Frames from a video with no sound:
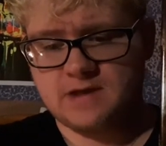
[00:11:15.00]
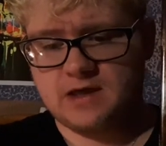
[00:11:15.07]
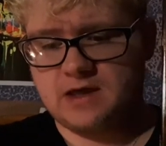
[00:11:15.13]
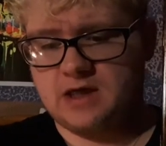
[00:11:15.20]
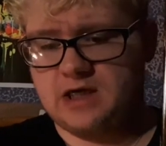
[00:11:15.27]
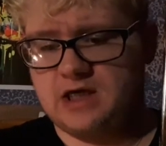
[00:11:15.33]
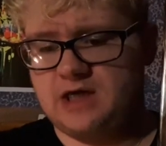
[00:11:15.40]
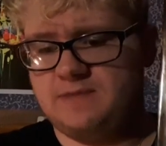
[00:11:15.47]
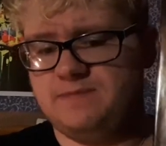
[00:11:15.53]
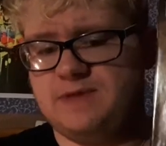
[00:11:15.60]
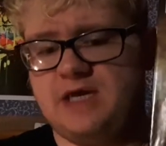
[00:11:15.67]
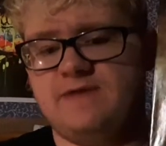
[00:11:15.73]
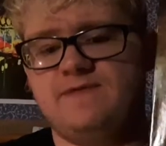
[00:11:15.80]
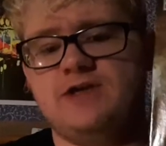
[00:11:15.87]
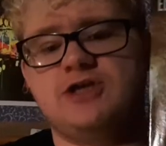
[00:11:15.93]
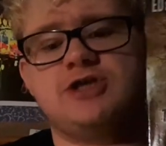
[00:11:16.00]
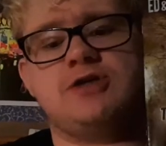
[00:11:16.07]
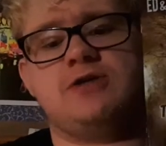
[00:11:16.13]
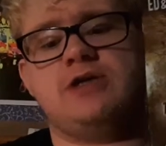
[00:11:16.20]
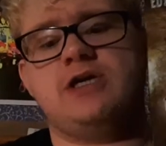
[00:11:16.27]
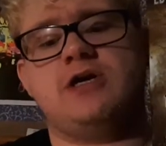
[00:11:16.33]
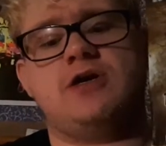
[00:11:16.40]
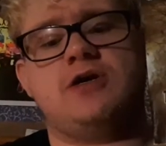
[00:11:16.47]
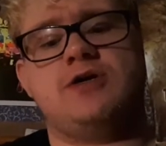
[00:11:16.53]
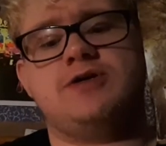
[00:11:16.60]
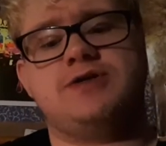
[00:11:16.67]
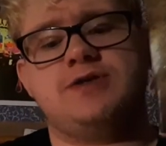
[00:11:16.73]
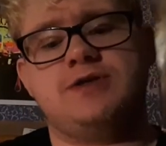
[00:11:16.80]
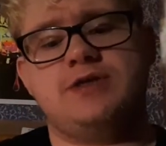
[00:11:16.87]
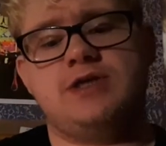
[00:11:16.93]
Um, they eventually are,
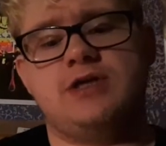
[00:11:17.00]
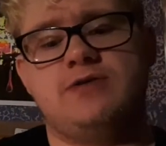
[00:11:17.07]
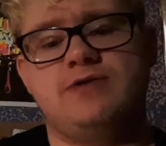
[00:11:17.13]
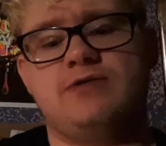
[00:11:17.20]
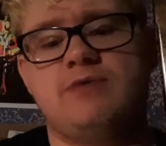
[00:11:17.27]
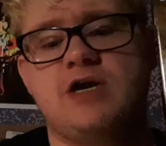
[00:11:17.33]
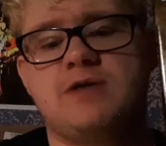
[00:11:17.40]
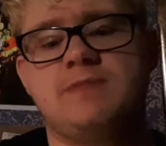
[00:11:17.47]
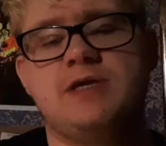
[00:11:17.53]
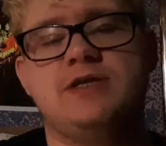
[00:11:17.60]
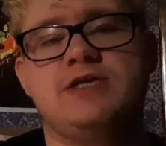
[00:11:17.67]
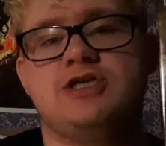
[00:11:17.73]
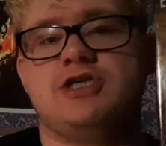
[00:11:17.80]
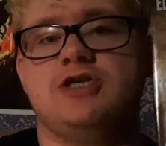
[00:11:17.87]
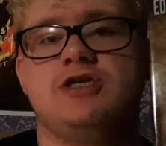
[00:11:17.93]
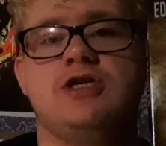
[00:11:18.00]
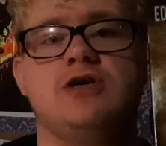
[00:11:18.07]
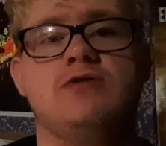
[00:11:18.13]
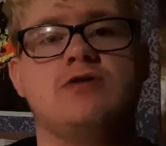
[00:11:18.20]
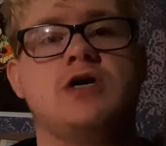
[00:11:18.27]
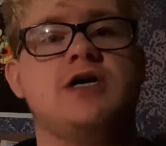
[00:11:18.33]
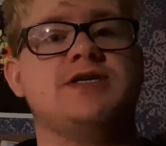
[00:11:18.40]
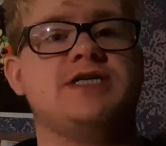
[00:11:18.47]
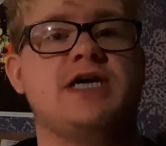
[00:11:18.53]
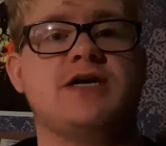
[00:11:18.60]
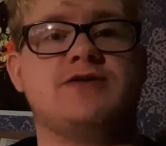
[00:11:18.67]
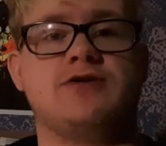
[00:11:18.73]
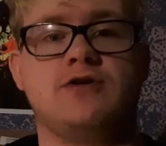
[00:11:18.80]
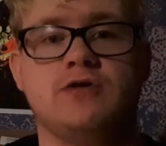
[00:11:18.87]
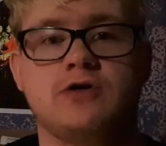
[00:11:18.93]
you know, they recommend they should, you know,
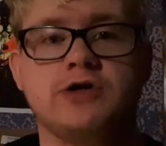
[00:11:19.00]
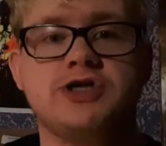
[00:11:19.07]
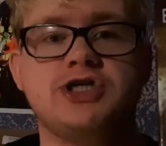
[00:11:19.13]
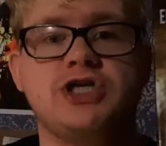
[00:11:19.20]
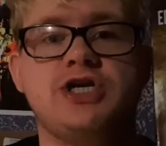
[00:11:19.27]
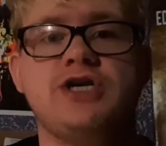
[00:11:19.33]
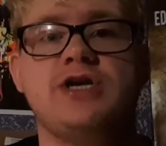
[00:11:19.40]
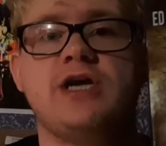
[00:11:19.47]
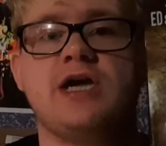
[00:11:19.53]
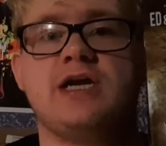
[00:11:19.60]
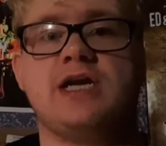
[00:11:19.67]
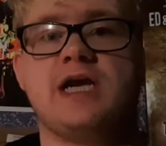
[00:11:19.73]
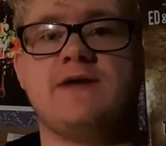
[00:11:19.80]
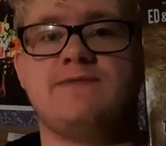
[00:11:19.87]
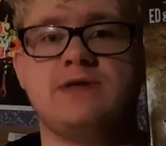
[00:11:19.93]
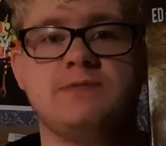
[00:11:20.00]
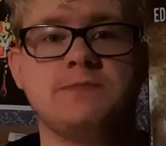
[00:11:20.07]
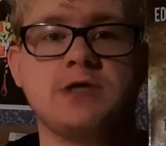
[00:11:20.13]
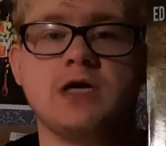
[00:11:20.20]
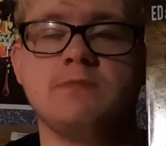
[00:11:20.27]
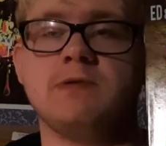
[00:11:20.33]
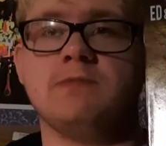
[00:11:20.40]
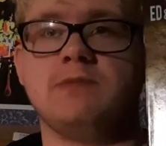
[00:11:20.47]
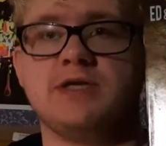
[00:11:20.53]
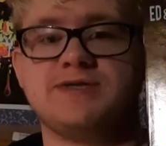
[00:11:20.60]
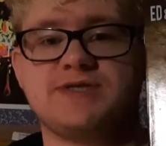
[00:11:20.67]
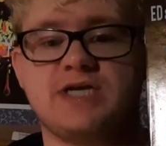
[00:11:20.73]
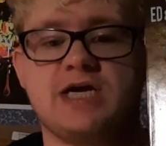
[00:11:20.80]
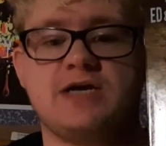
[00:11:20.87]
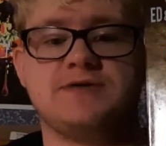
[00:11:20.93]
contact the clergy and have them come and bless
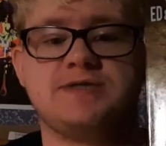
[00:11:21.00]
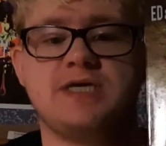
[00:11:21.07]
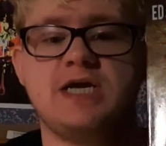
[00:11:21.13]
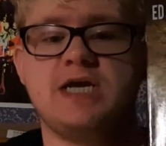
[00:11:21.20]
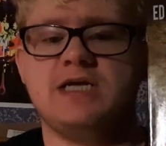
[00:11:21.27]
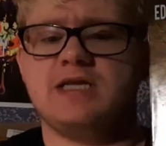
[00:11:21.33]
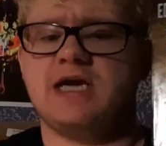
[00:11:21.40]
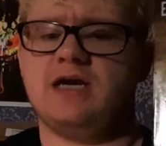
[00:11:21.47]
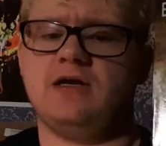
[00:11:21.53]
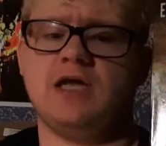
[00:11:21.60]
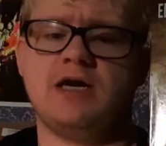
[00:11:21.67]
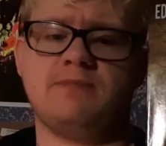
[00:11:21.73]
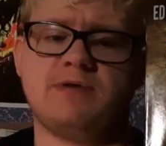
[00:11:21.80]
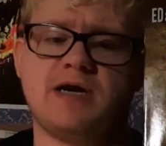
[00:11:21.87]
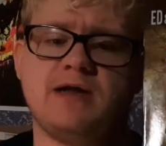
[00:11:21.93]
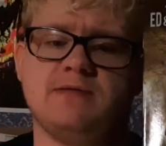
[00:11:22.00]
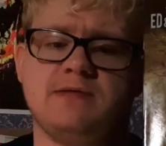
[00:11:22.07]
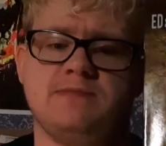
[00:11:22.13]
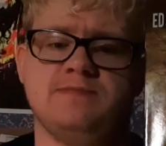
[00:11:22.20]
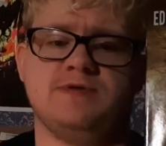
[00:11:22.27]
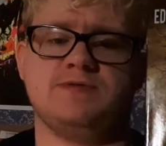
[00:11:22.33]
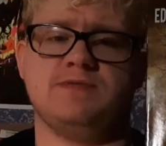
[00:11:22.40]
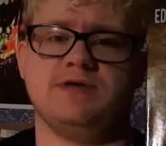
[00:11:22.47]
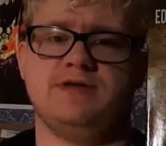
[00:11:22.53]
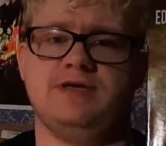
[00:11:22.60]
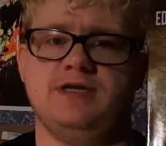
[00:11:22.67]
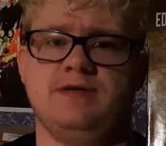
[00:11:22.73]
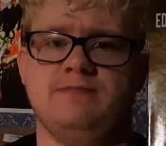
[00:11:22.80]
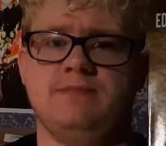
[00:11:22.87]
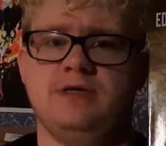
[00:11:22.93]
the house. They had a lot of problems with
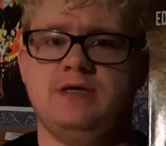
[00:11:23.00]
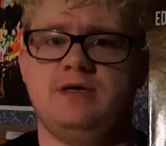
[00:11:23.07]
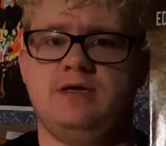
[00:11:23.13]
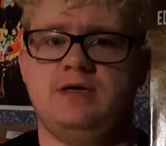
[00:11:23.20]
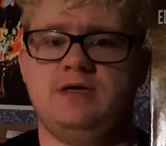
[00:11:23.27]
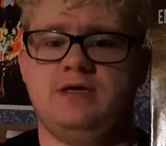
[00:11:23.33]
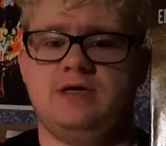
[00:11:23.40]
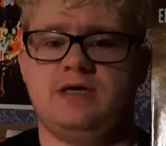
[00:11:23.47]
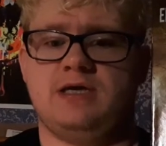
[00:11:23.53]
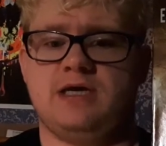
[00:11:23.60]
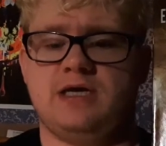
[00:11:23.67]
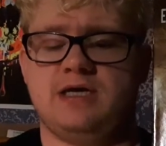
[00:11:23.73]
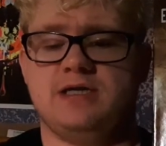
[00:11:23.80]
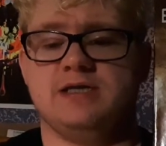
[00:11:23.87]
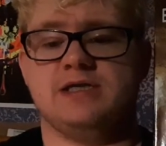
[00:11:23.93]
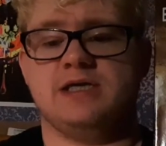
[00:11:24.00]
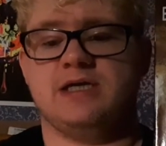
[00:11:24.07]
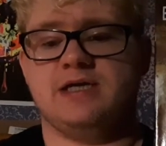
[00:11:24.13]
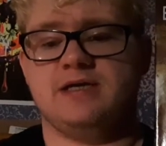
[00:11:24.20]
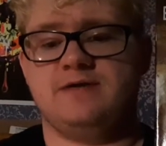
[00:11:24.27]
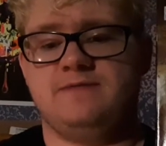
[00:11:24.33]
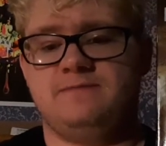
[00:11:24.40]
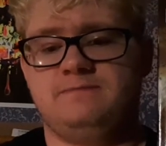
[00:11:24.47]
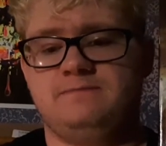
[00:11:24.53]
them, and uh,